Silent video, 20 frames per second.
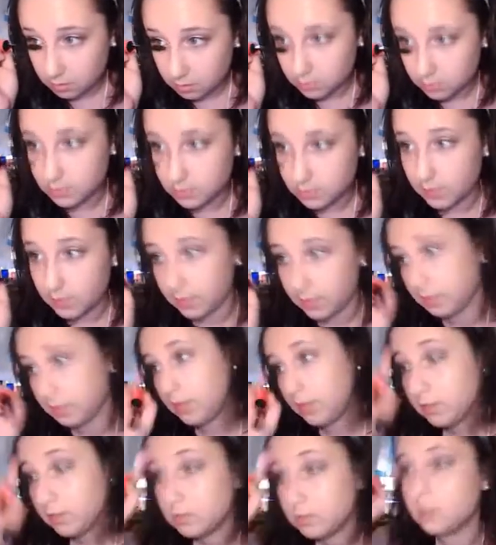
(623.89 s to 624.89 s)
Just a tiny
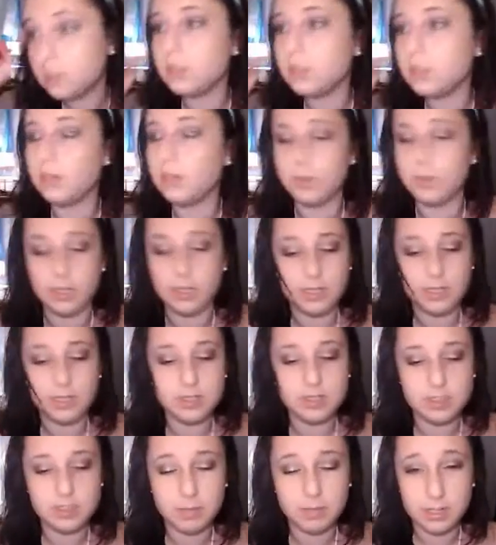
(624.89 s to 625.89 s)
bit. You don't want like
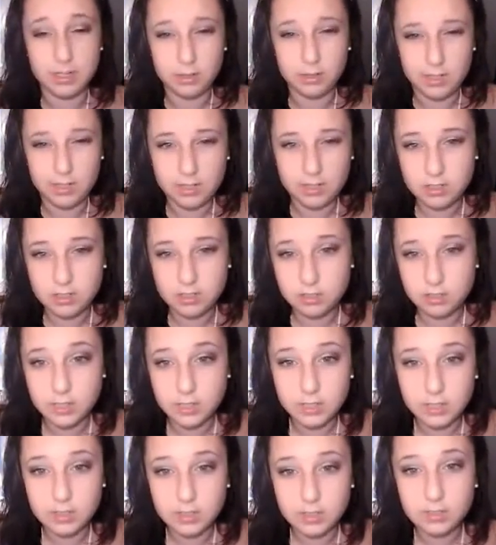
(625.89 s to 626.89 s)
spider lashes or
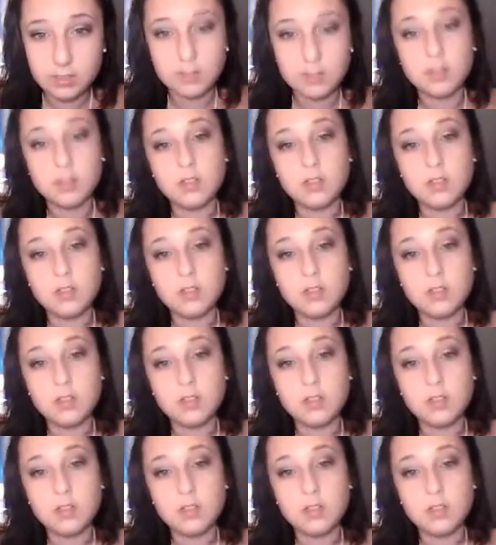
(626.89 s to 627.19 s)
anything.